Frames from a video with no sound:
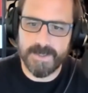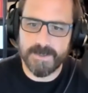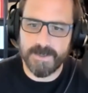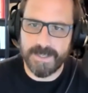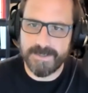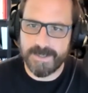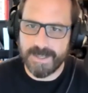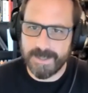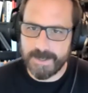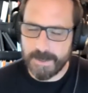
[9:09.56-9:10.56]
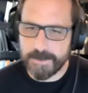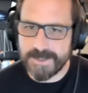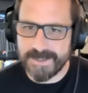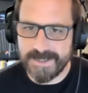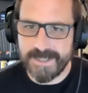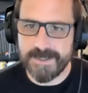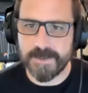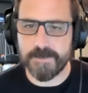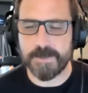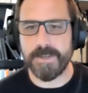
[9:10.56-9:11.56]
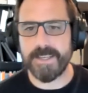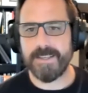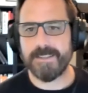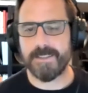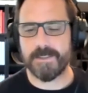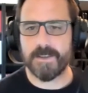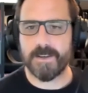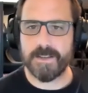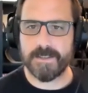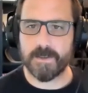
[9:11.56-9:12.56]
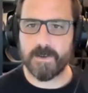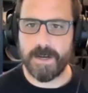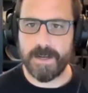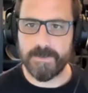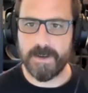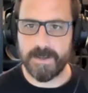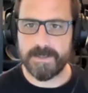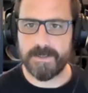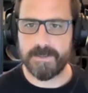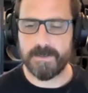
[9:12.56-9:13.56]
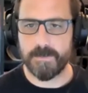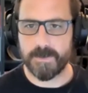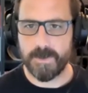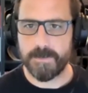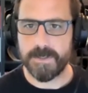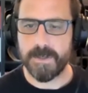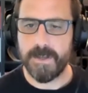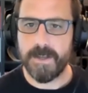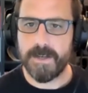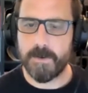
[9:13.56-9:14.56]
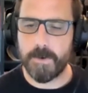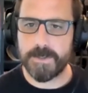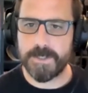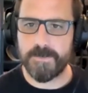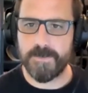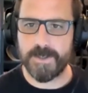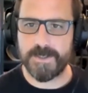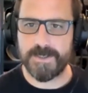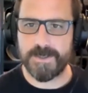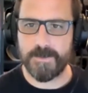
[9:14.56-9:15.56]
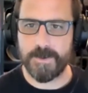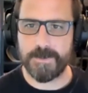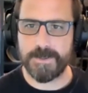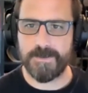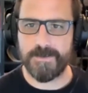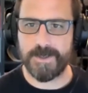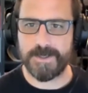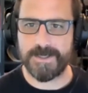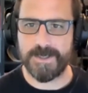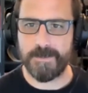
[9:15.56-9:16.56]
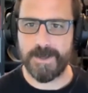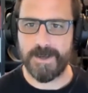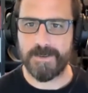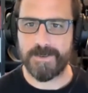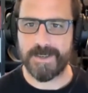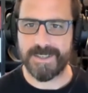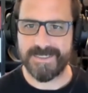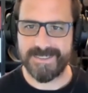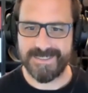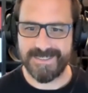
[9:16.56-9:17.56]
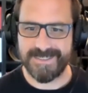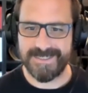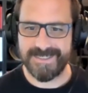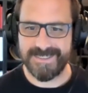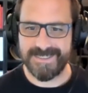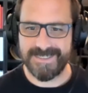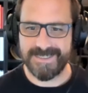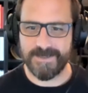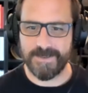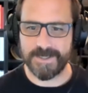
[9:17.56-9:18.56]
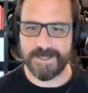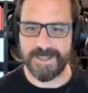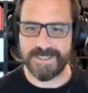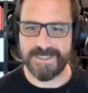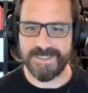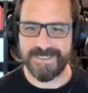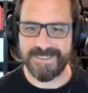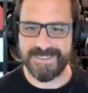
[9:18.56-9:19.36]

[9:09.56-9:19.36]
So that was the seeds of Speakeasy. Started as a craft cocktail subscription. Now, what was your first offering? Your first cocktail?